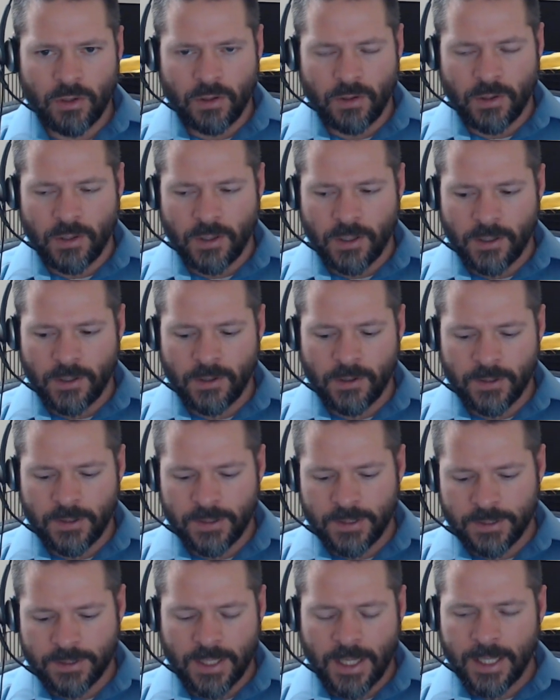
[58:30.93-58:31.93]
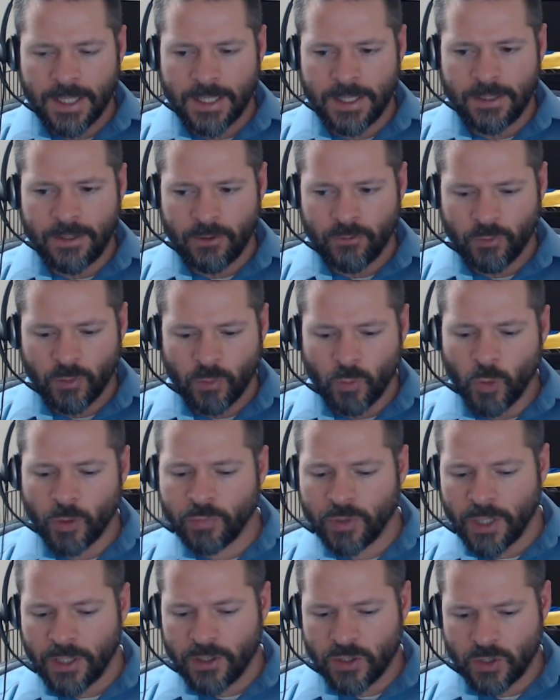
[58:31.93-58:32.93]
aside from one
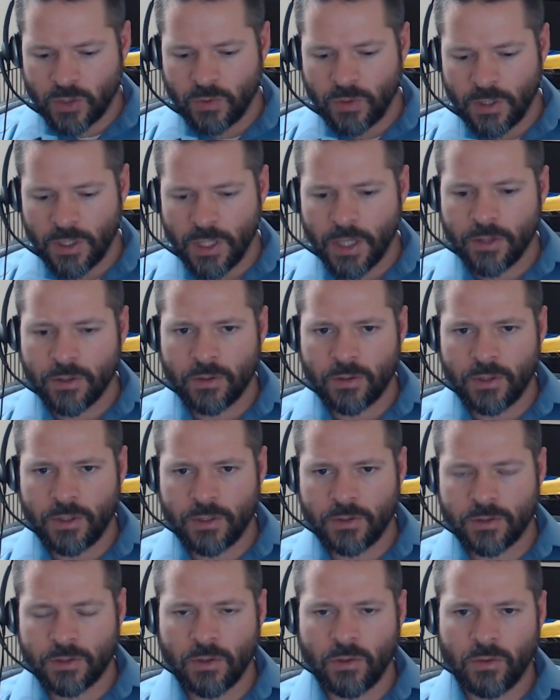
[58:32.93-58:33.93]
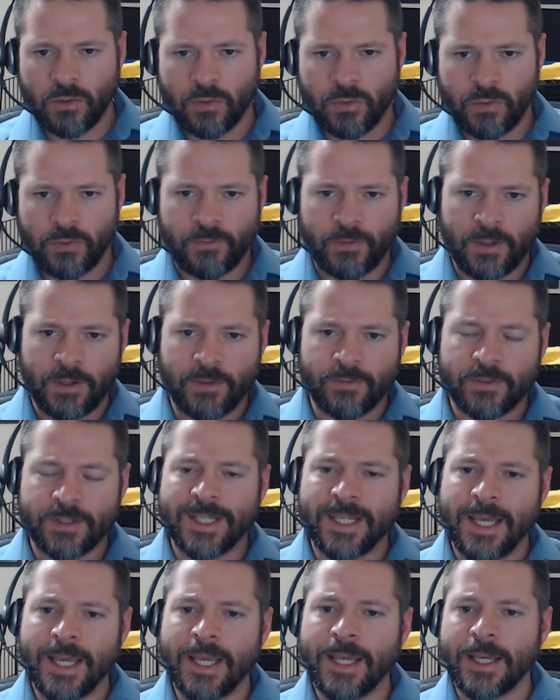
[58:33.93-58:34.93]
place to another. And so if
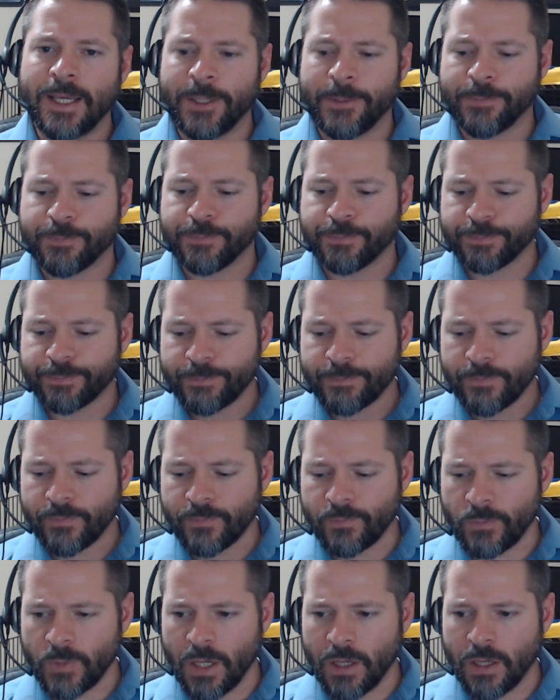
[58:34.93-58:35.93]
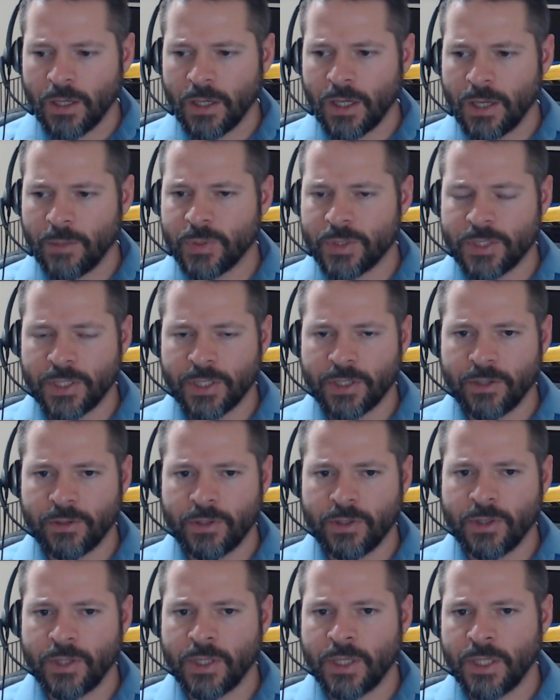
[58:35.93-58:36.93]
today I'm
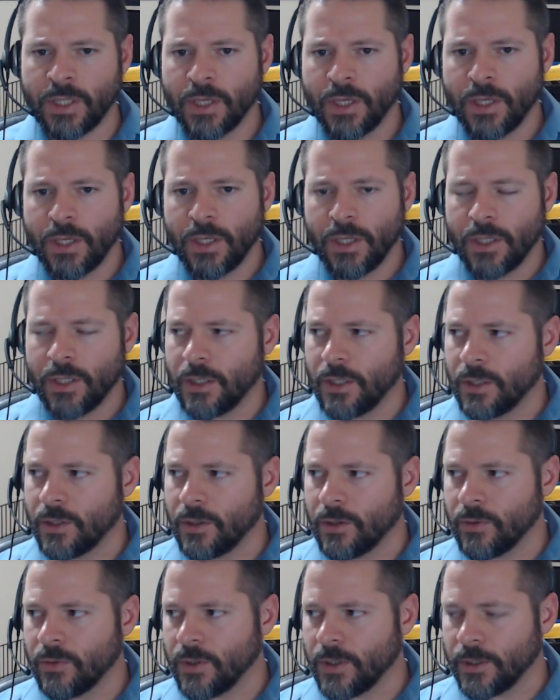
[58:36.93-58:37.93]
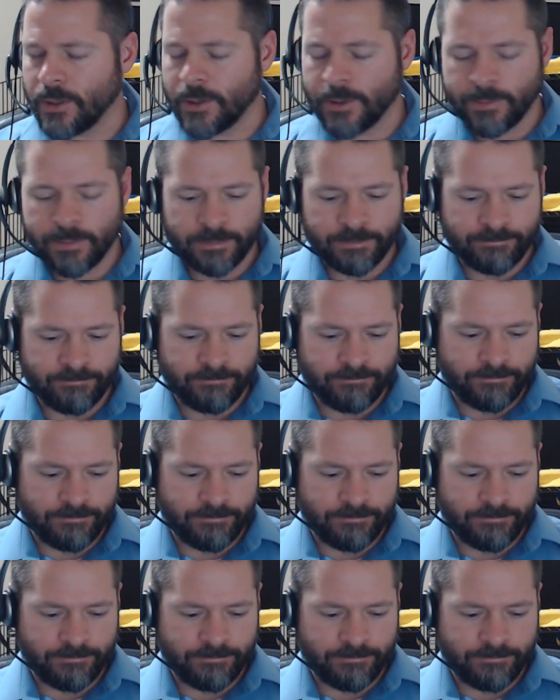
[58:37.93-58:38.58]
particularly, I'm